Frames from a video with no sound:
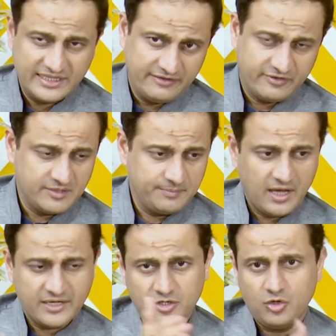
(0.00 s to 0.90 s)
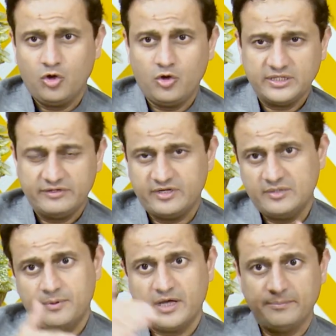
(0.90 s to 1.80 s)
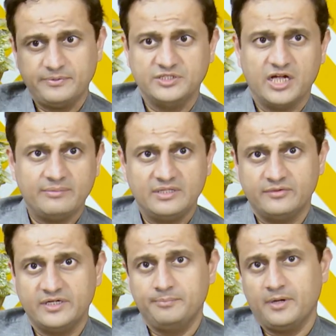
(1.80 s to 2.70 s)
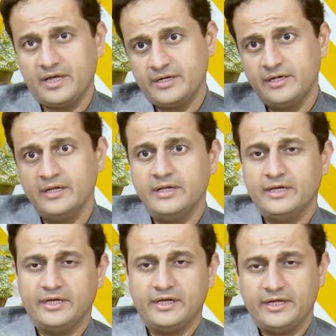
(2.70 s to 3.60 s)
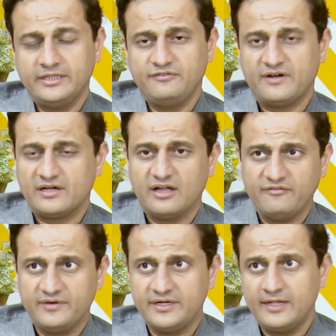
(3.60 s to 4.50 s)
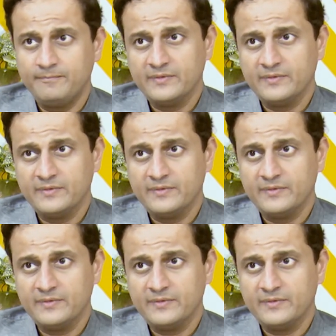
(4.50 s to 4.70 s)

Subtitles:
they were in power in Lahore, they were in power in Punjab, they were in power in the federal government,